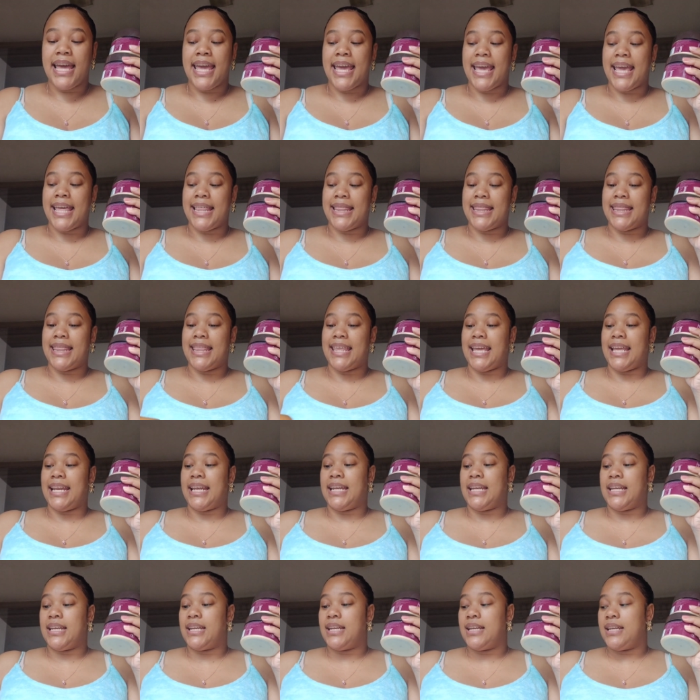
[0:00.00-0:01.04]
and
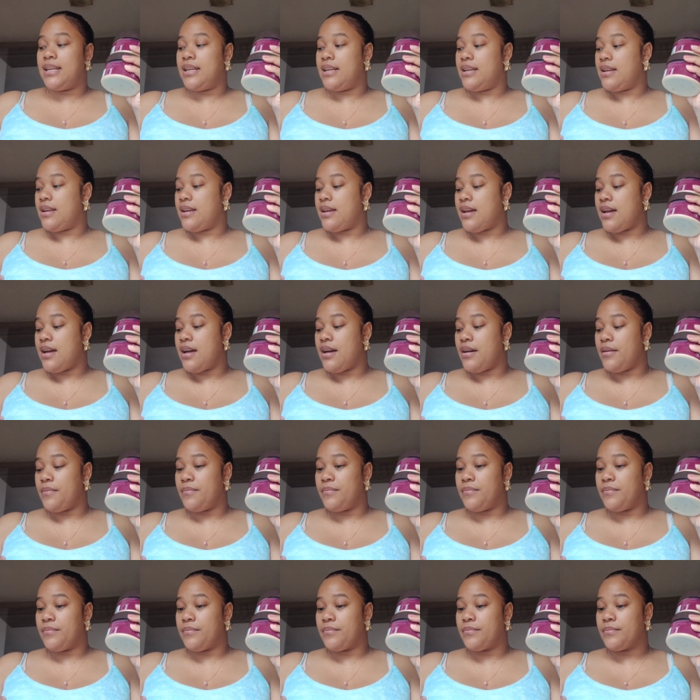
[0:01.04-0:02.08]
then
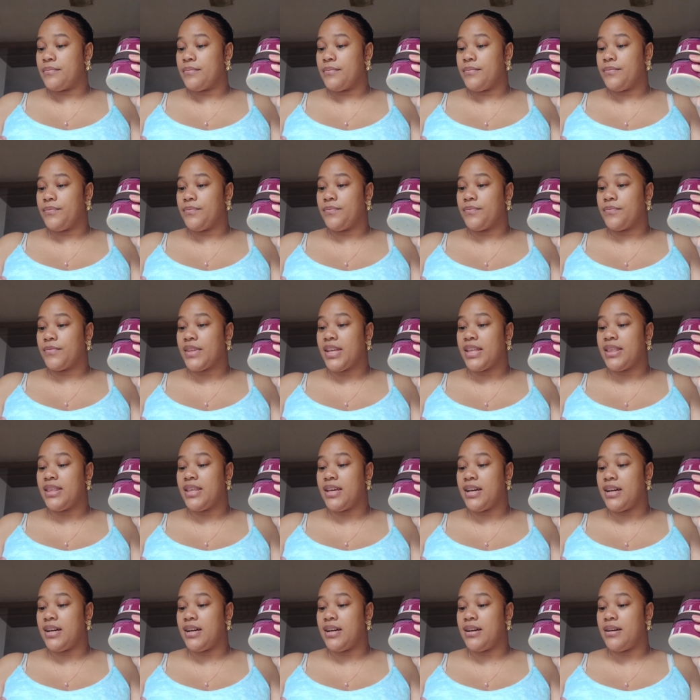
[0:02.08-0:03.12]
um,
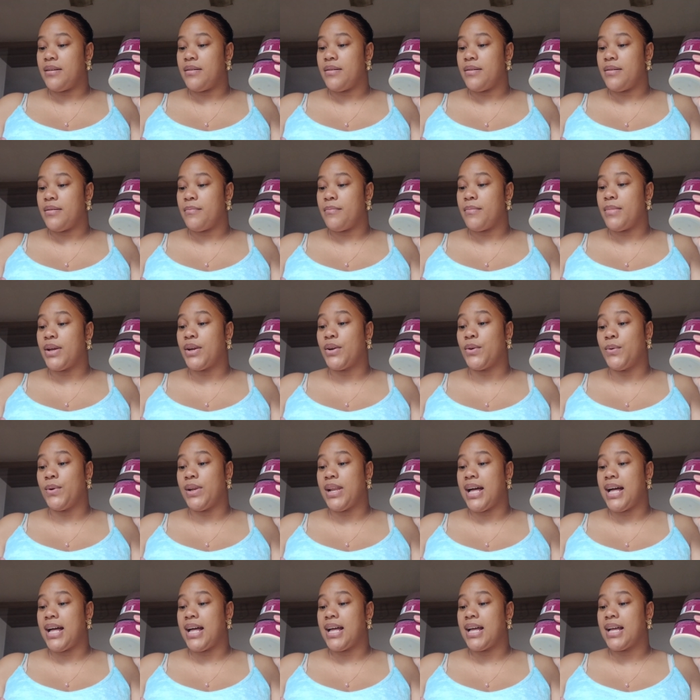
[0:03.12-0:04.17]
the
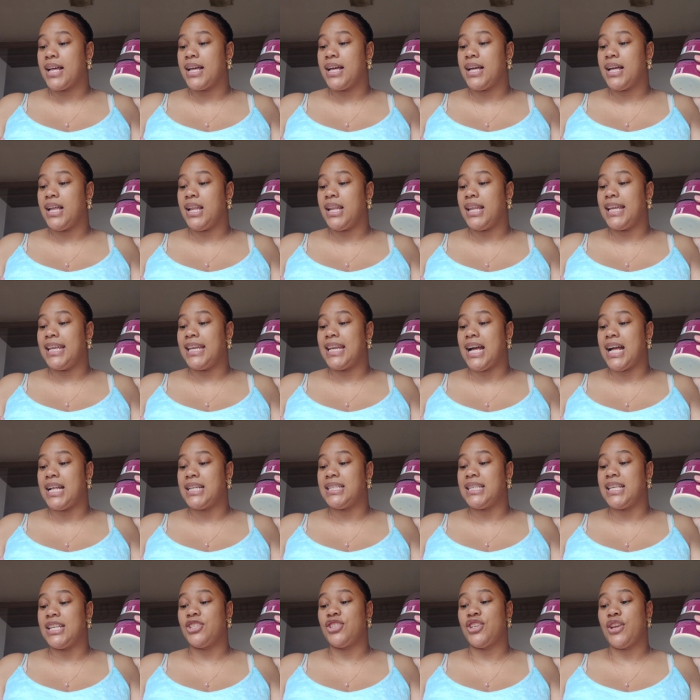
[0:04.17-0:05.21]
marula curl
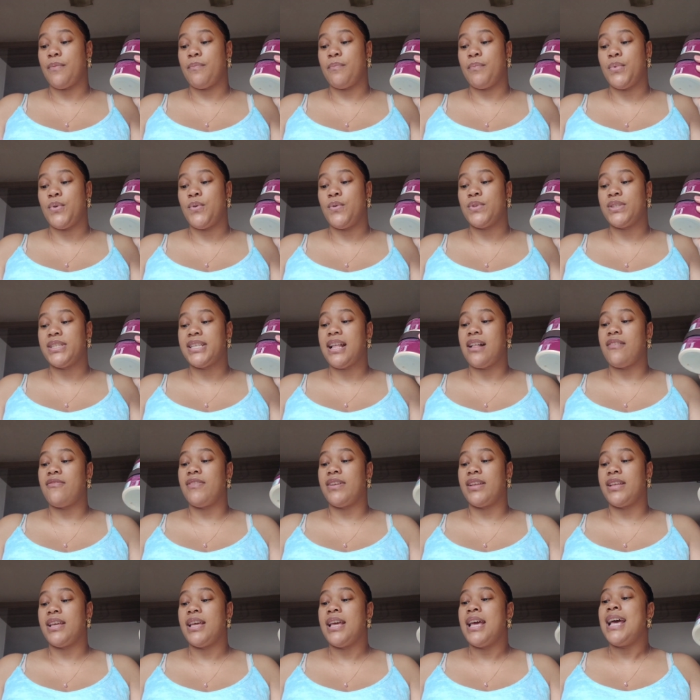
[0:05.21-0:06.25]
enhancing shampoo
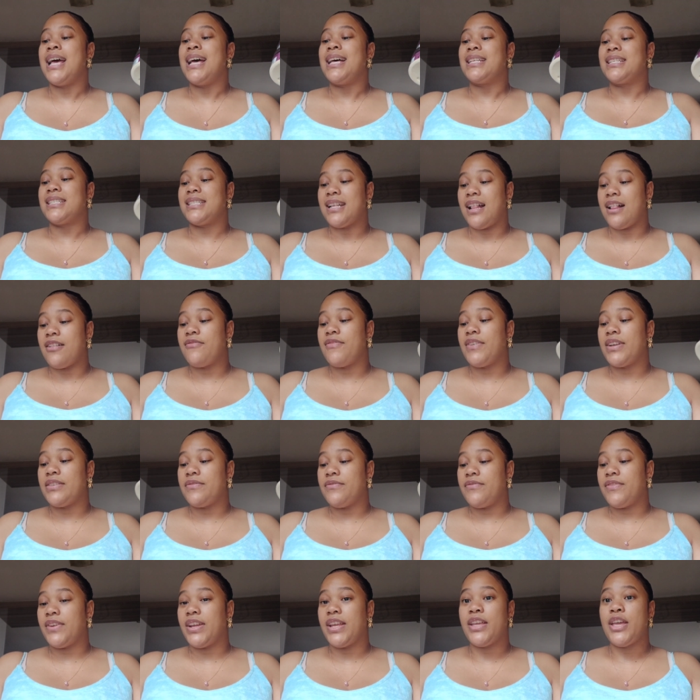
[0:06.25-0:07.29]
sulfate sulfate
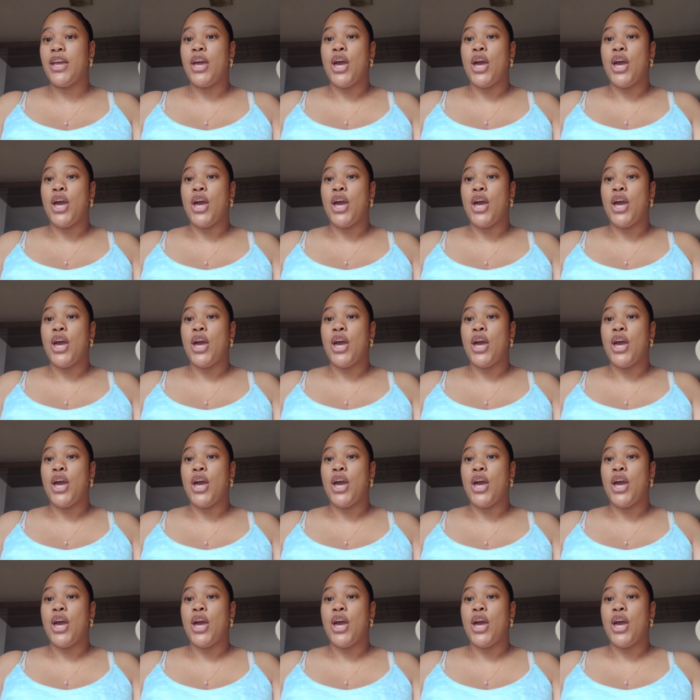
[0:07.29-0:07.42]
free